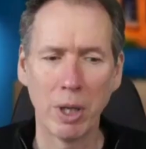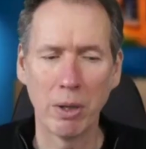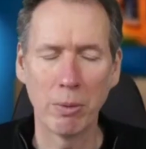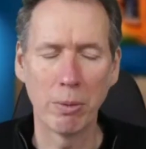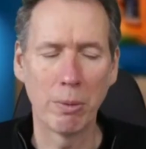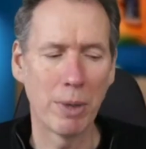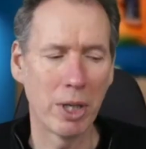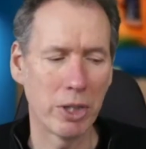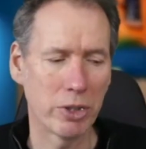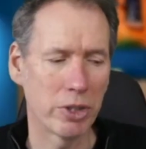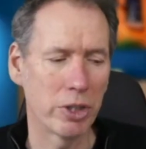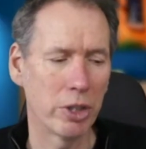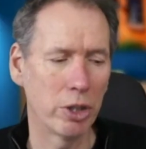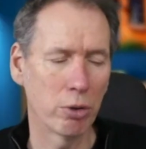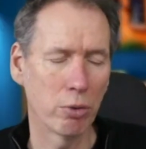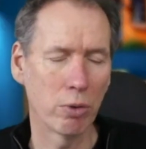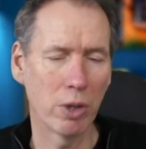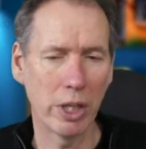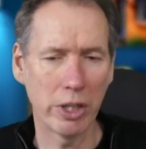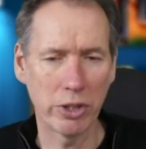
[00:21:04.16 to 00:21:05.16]
imagining
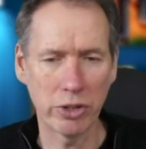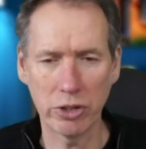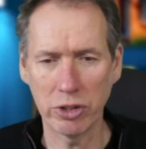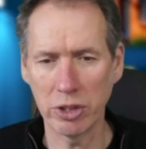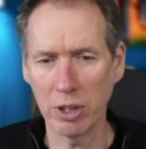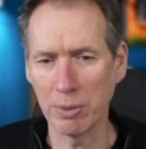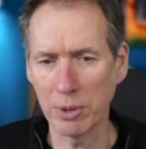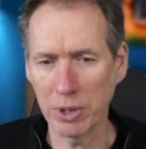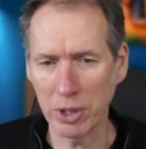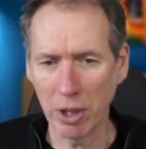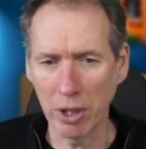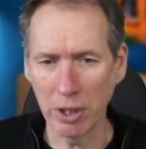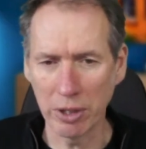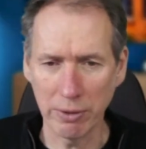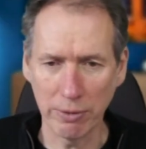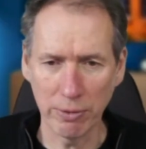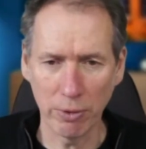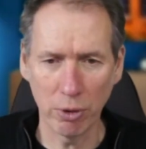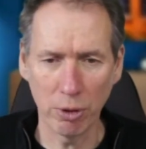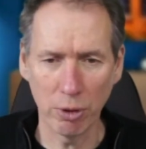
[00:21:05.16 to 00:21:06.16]
your relationship started to
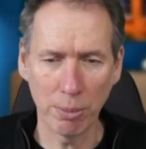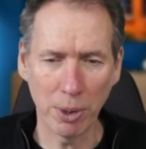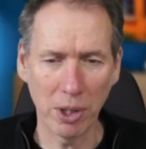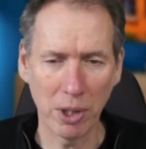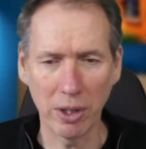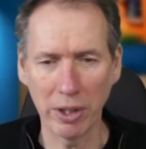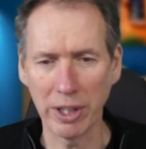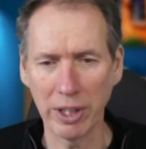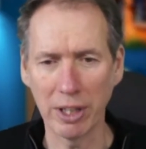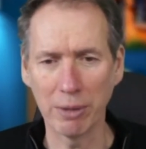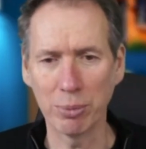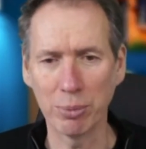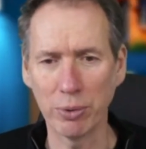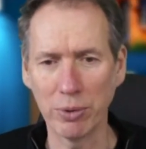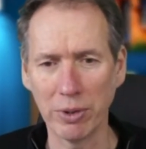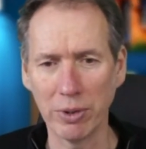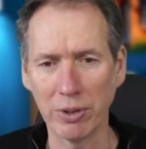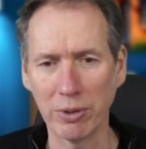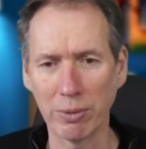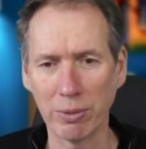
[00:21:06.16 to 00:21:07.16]
fall apart at that
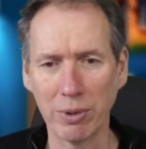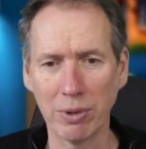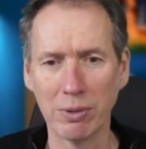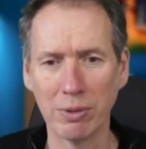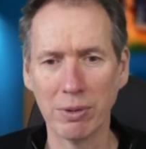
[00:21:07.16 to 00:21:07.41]
point as well.